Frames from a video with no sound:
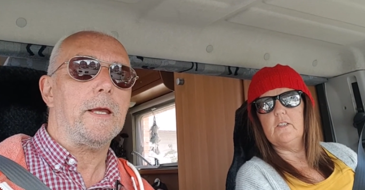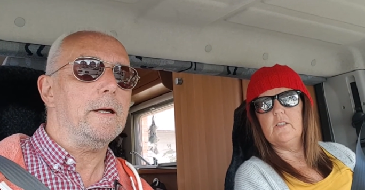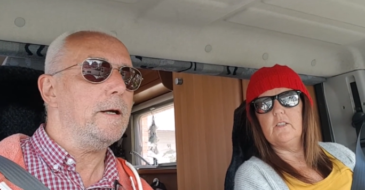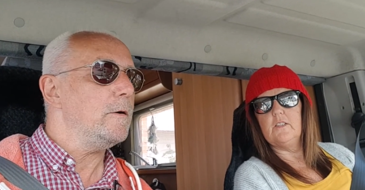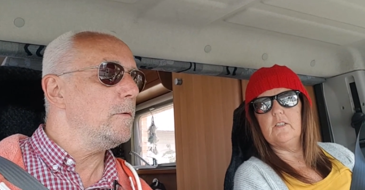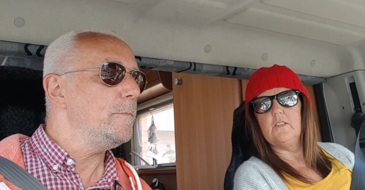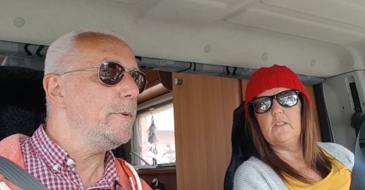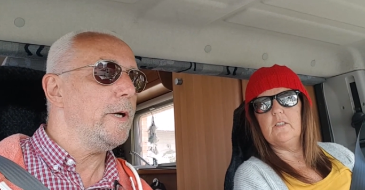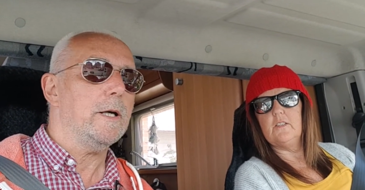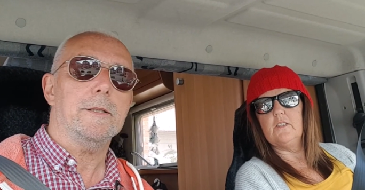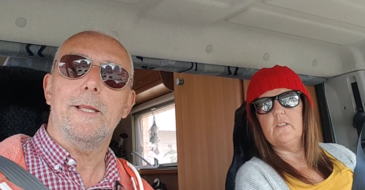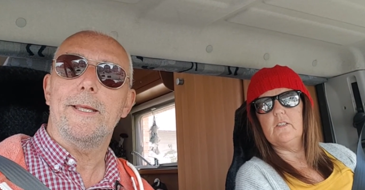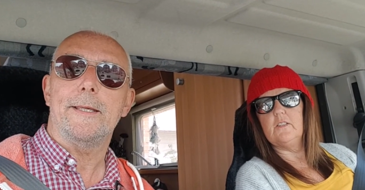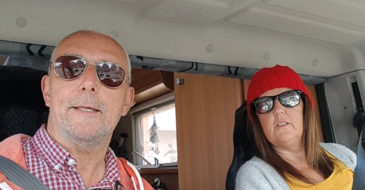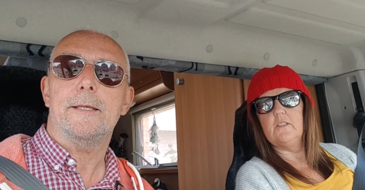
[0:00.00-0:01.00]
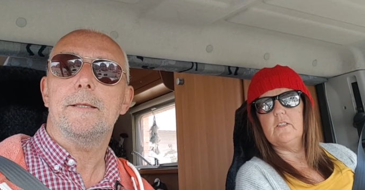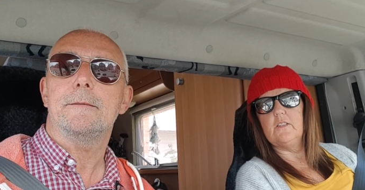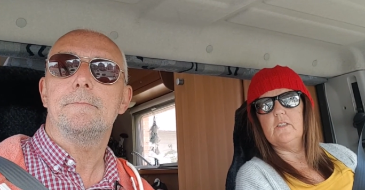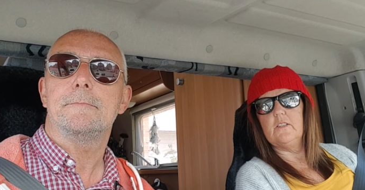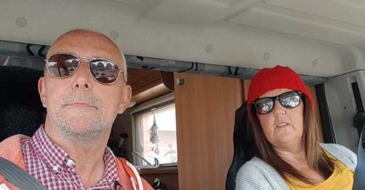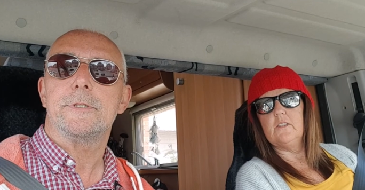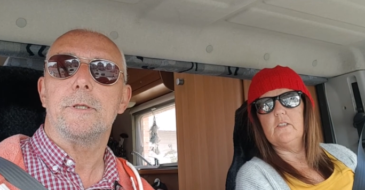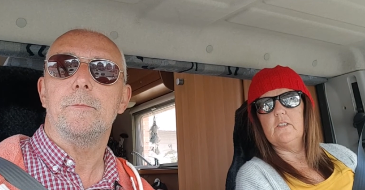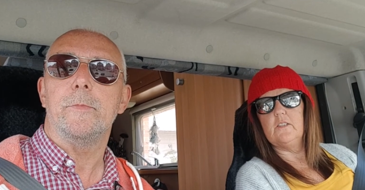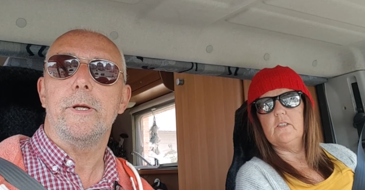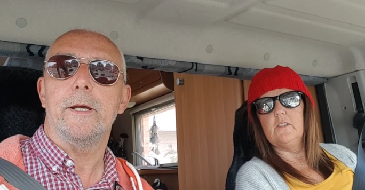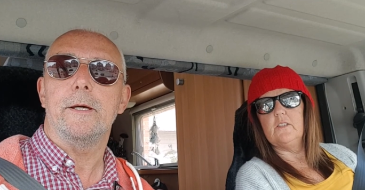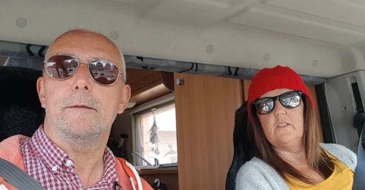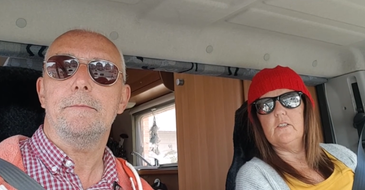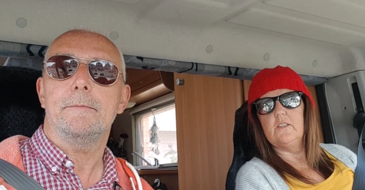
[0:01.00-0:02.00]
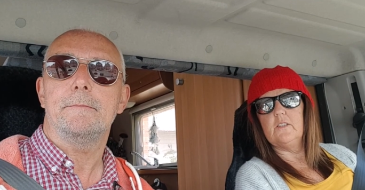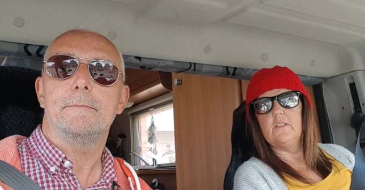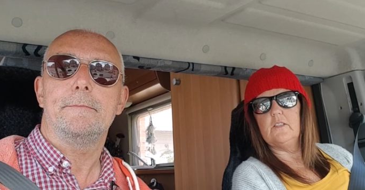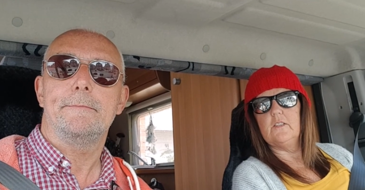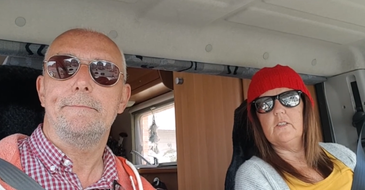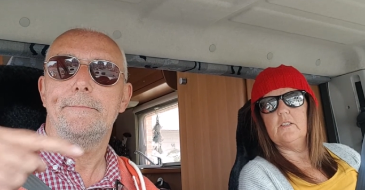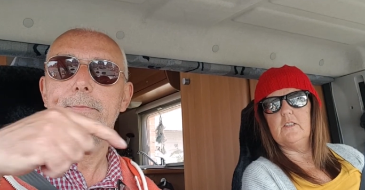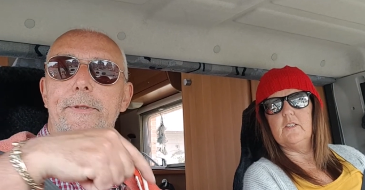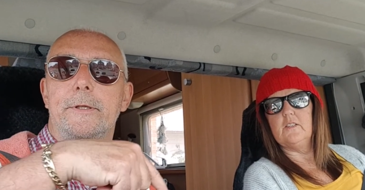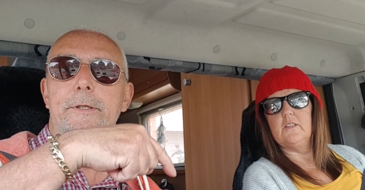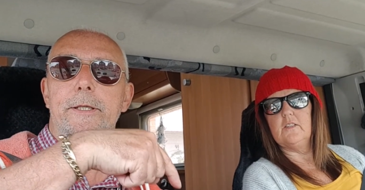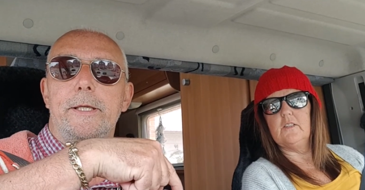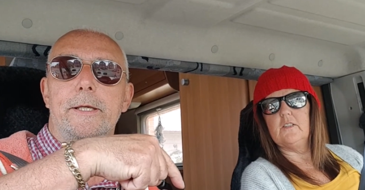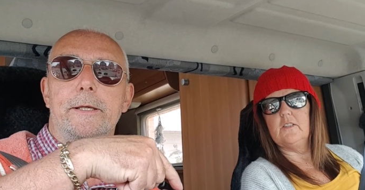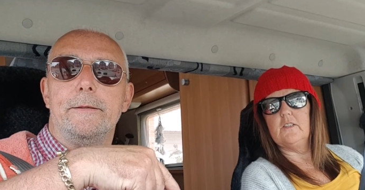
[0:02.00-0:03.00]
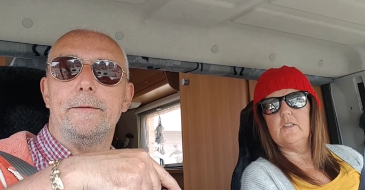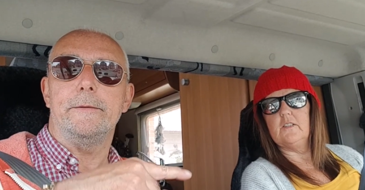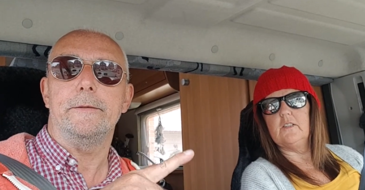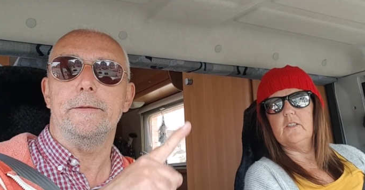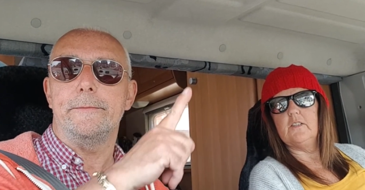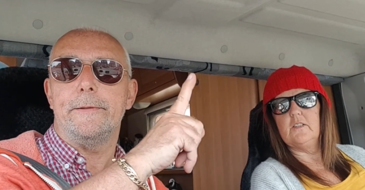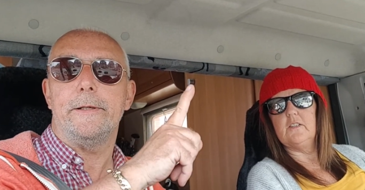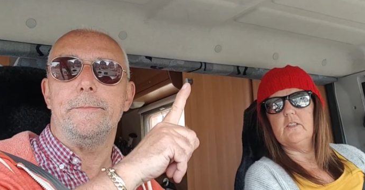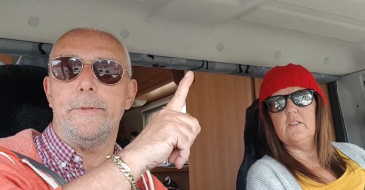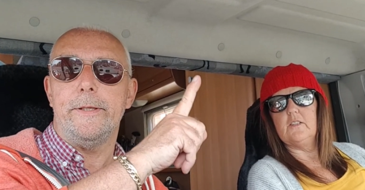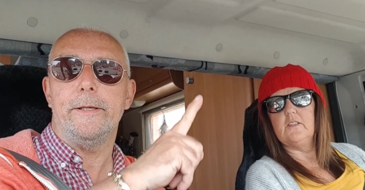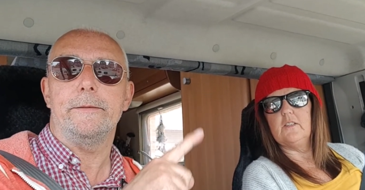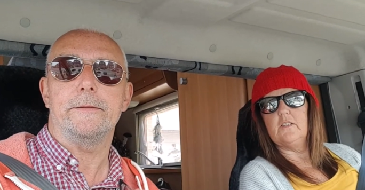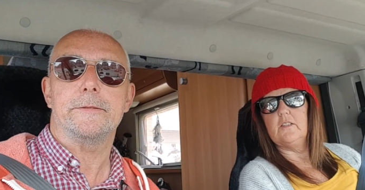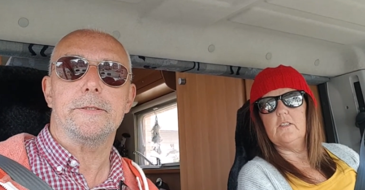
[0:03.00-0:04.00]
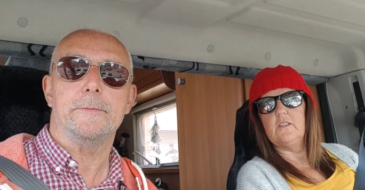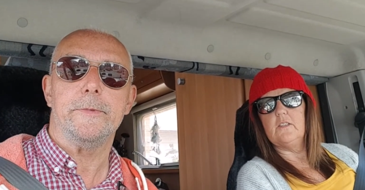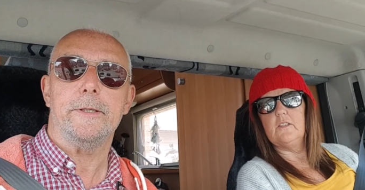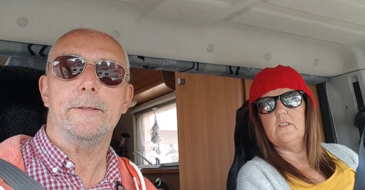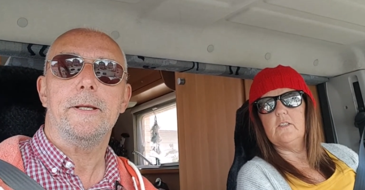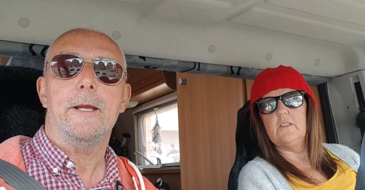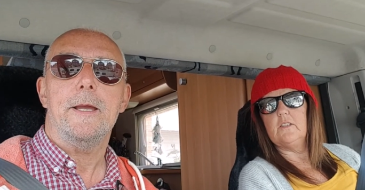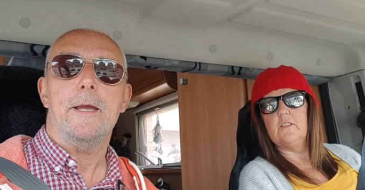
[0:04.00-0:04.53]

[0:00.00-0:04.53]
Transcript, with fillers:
Speaker 1: I'll put a link somewhere down here or up there or somewhere,